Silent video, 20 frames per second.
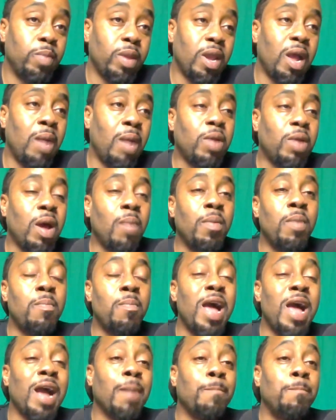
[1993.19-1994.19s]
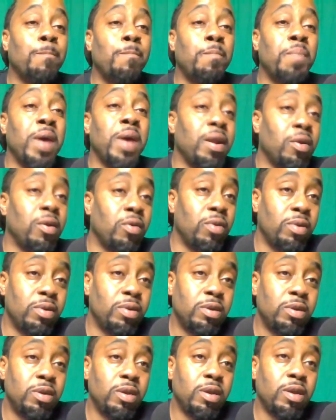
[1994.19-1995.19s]
I'm coming back better,
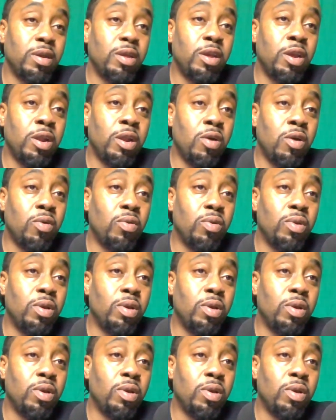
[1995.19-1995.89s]
you know.